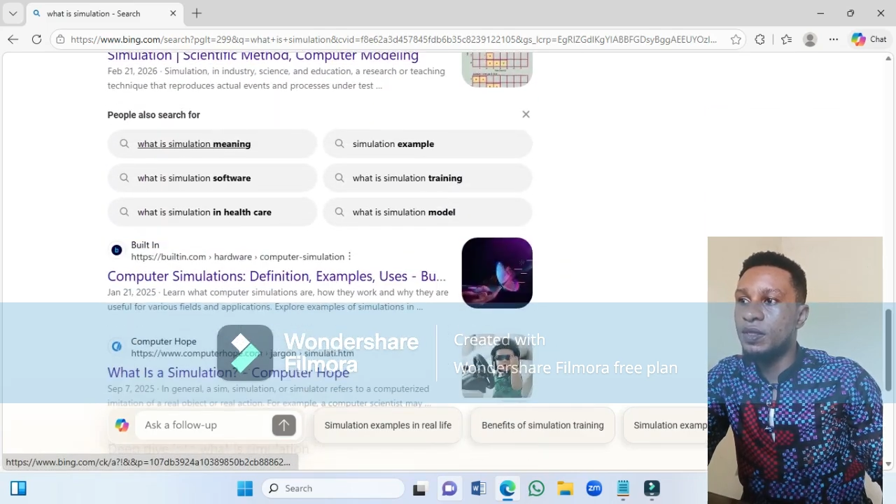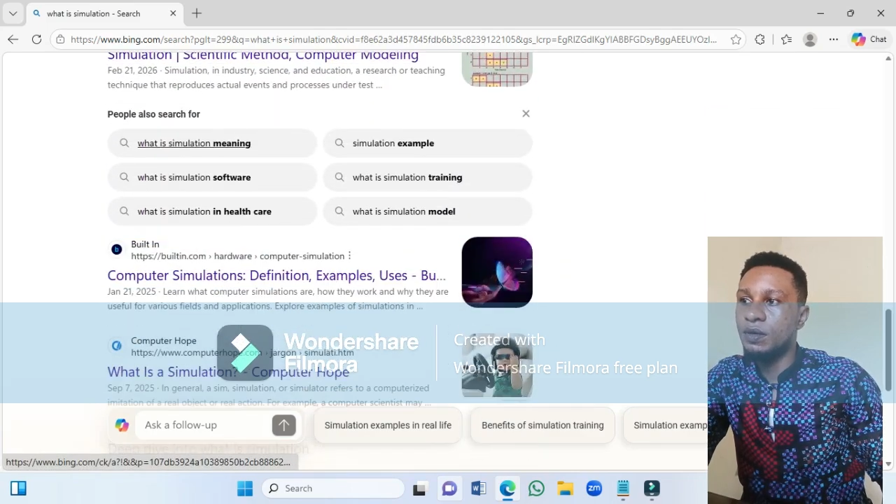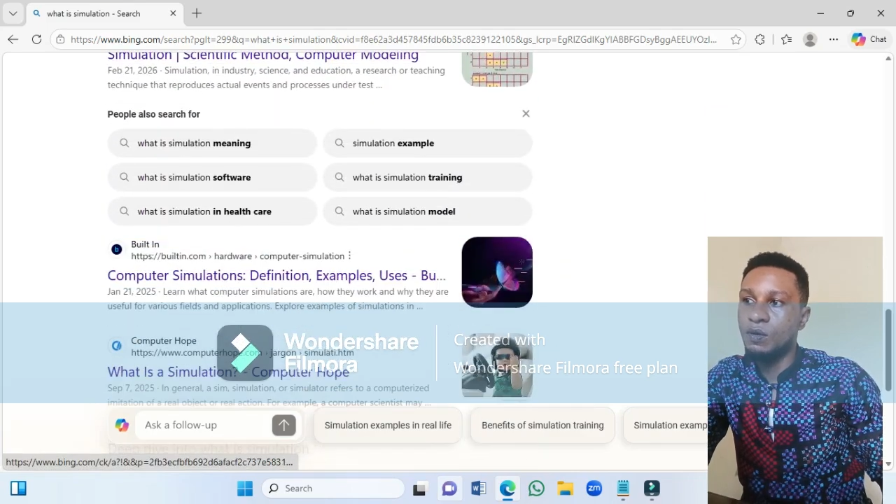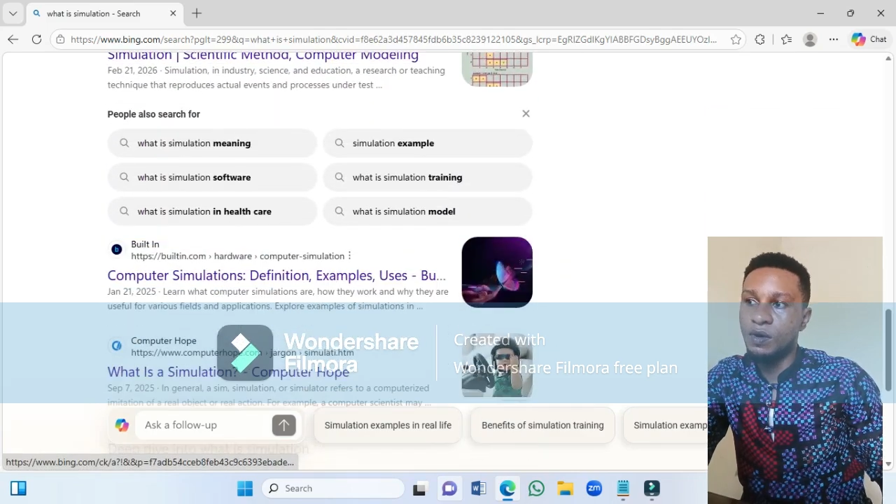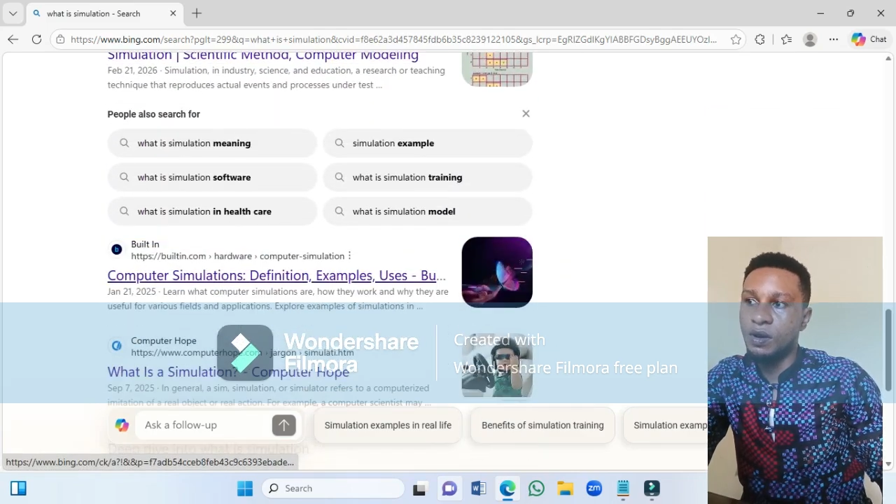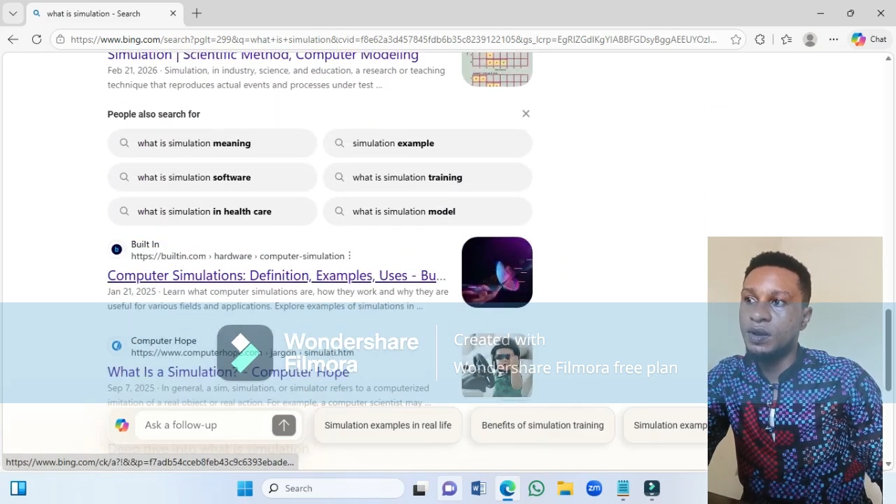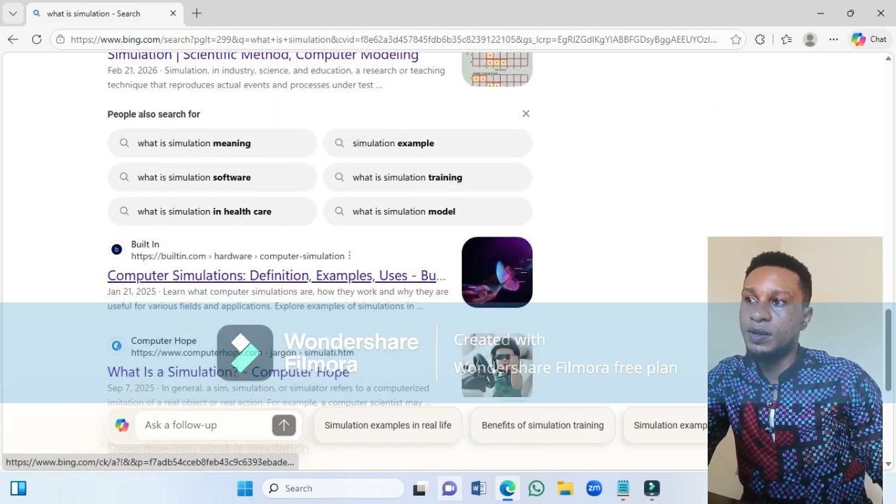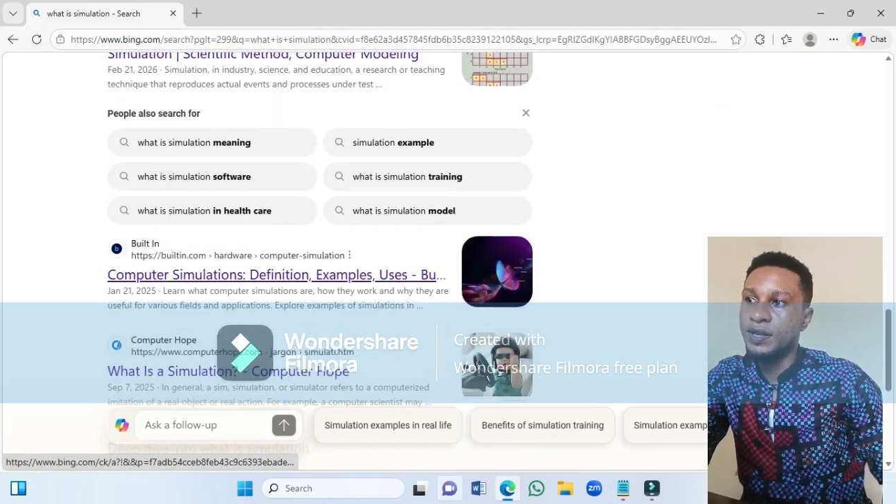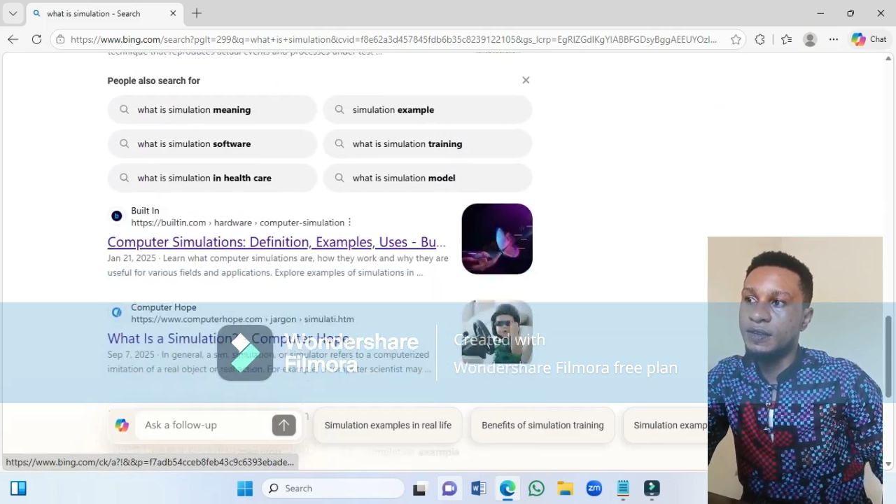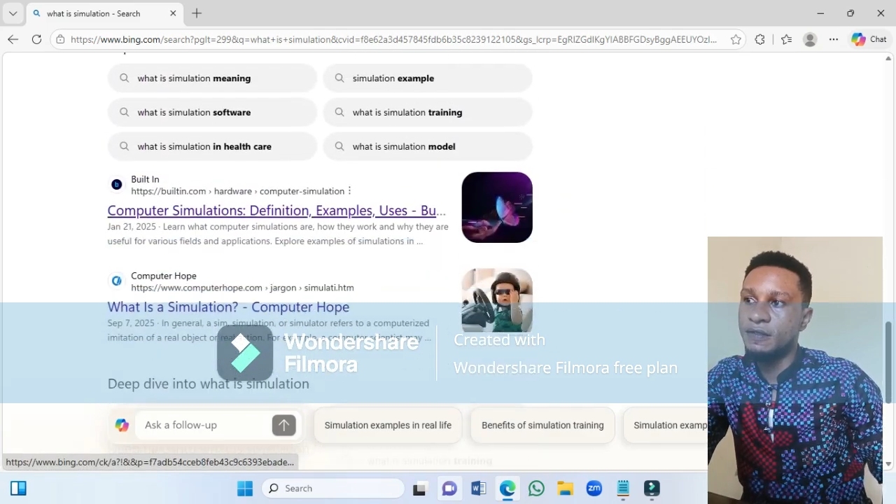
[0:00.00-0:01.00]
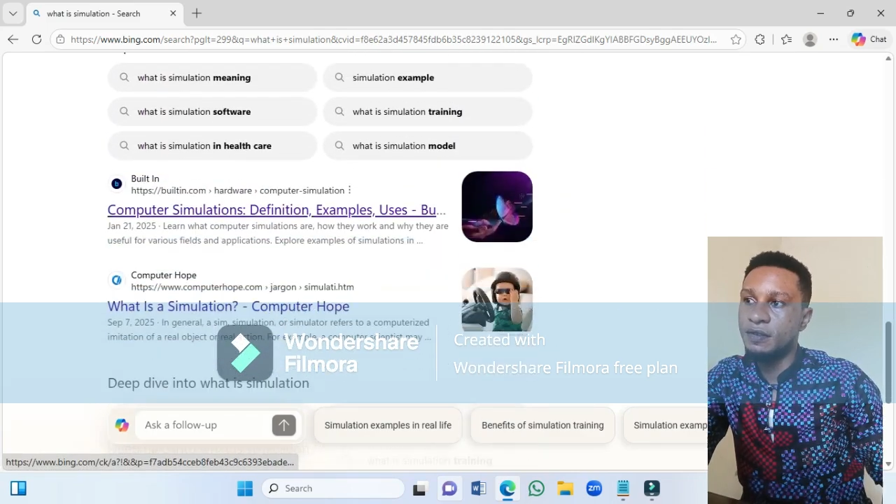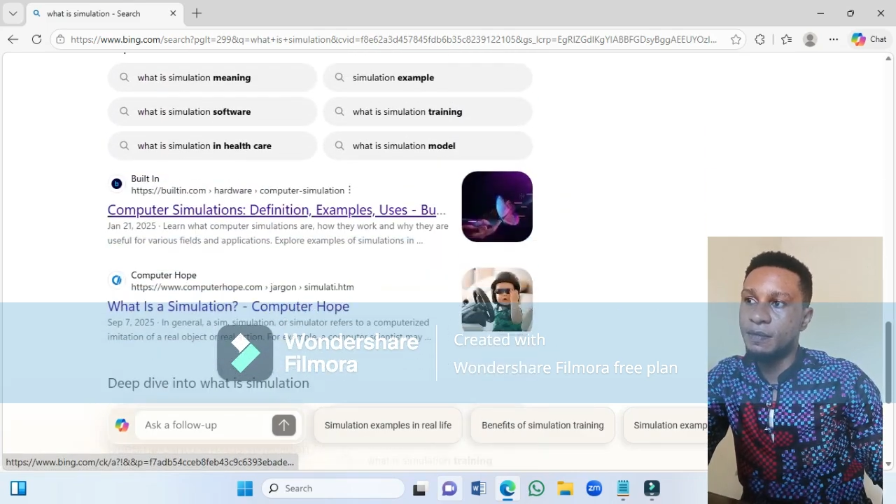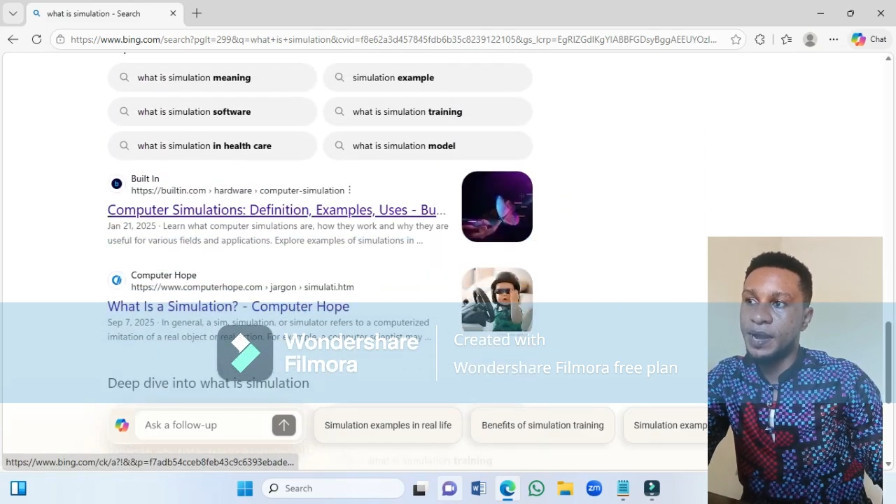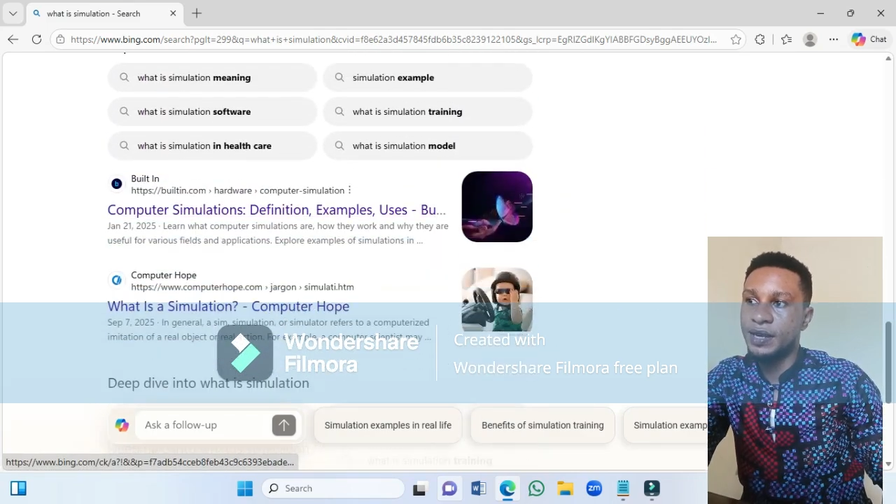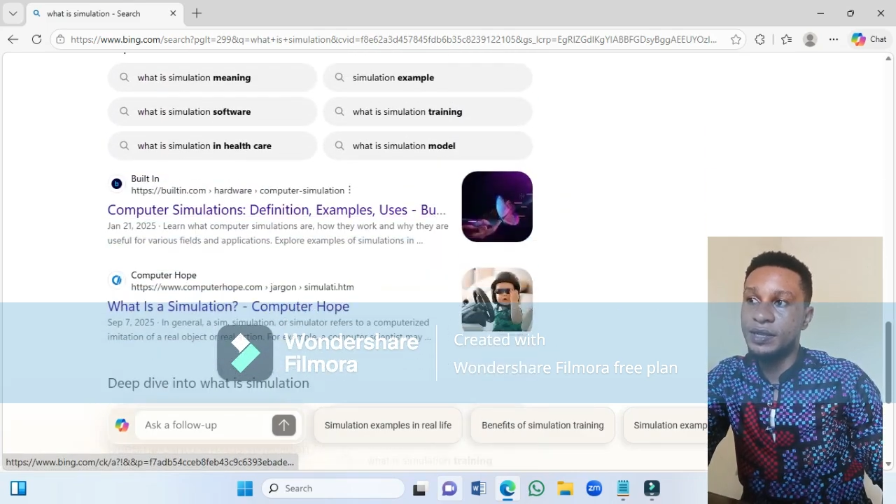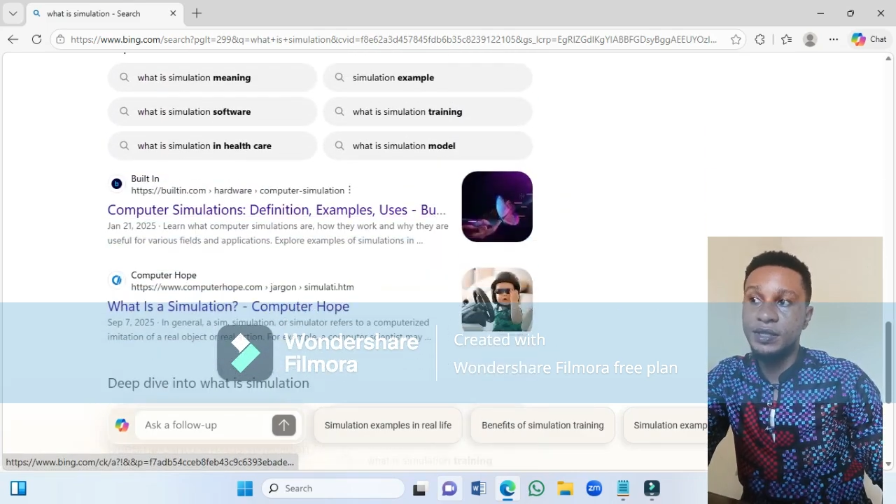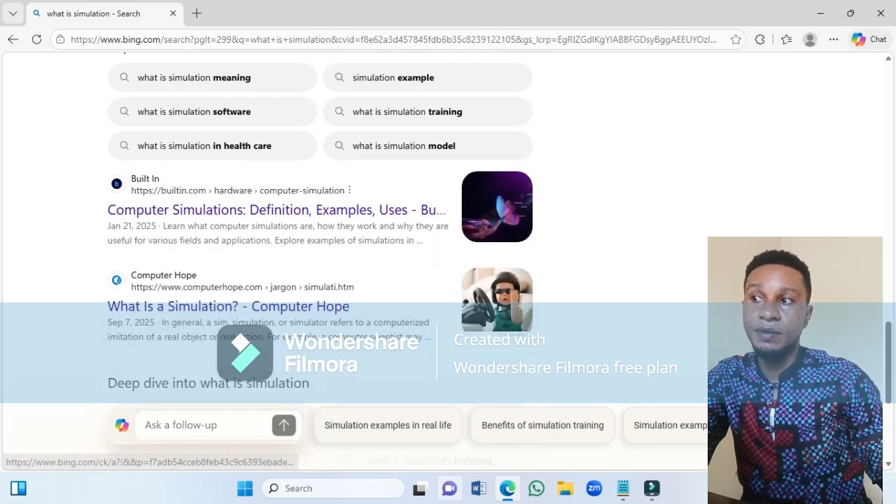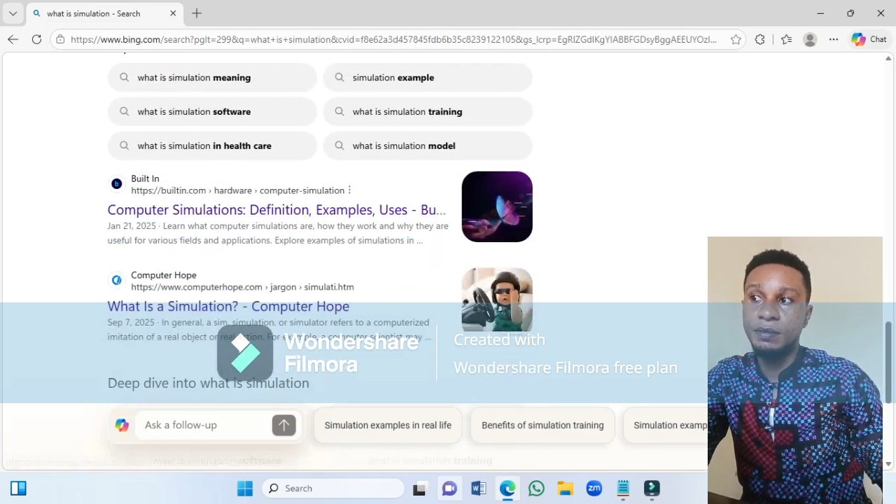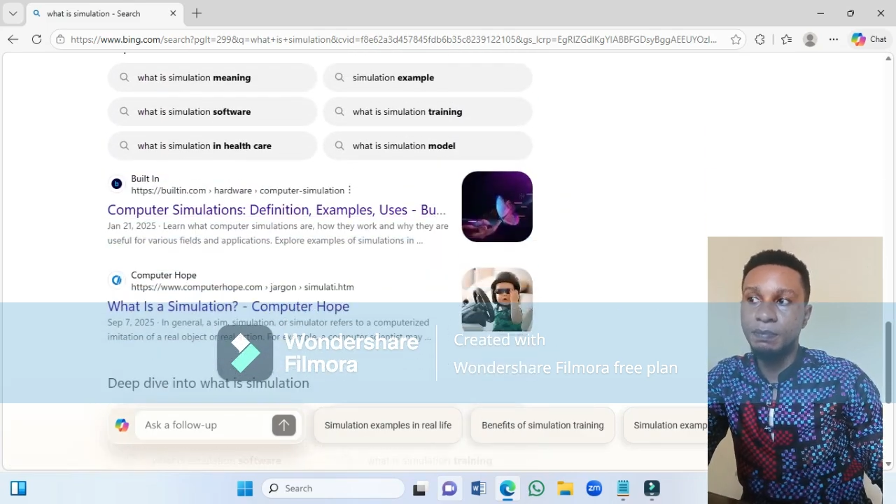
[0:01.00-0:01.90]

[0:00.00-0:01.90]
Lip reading: the one given by this